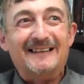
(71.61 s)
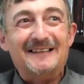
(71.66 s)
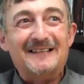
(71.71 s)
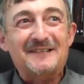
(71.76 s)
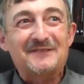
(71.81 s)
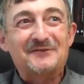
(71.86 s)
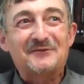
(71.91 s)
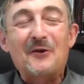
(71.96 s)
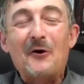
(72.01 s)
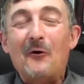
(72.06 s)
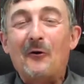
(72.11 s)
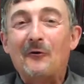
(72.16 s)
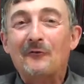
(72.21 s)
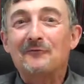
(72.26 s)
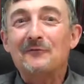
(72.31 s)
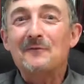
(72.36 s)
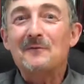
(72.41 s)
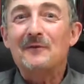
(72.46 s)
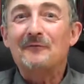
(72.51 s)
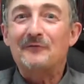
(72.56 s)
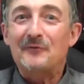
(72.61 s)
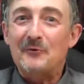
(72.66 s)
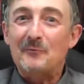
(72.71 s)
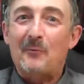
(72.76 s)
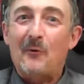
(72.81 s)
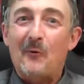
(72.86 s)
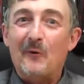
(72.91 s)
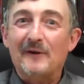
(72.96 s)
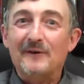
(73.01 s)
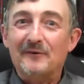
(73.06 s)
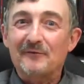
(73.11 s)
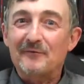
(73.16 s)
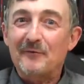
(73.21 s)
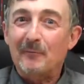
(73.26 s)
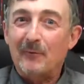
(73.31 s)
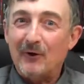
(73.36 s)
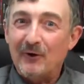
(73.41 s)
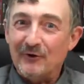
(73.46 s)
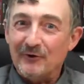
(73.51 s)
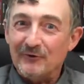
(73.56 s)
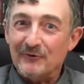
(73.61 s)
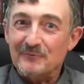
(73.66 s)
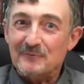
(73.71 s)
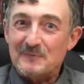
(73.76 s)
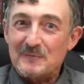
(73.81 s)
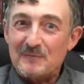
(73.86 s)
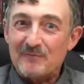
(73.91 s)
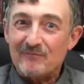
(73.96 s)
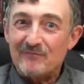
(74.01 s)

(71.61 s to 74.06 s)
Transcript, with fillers: it's told from the viewpoint of the bird.